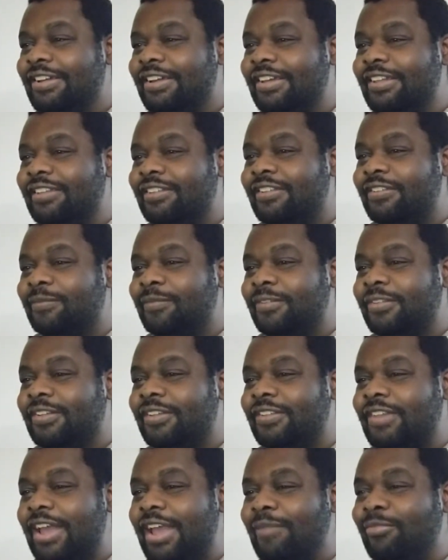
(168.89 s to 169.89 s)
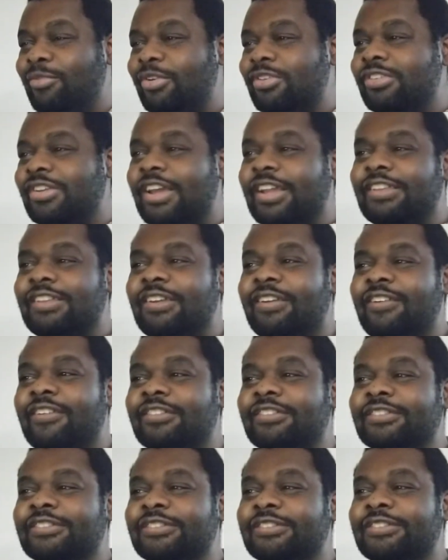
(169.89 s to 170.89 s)
And the judge says, I appreciate you.
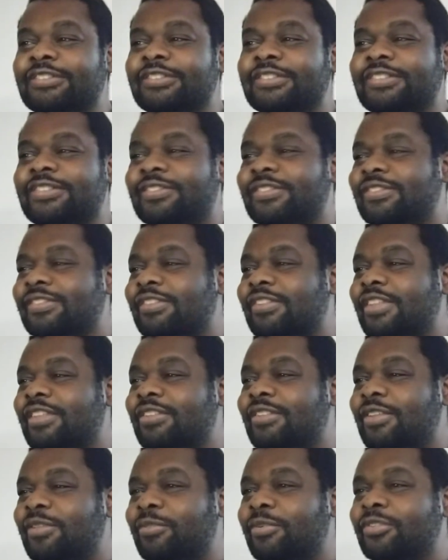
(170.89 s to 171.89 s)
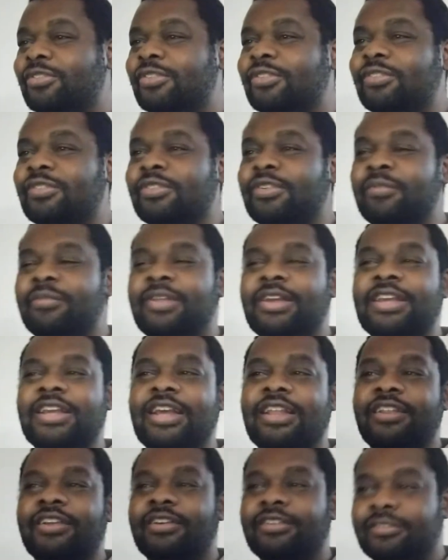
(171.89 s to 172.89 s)
Mm, to, to other person. I'm like,
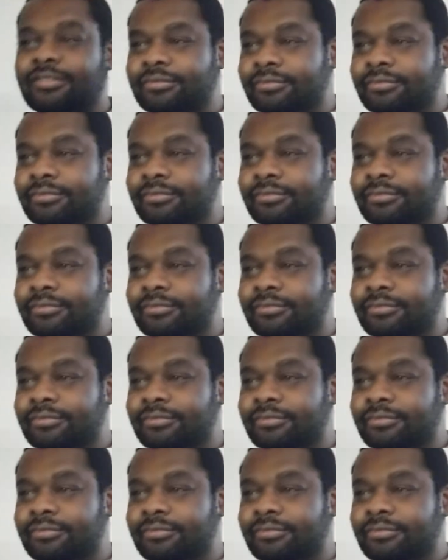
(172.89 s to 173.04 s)
yeah, no.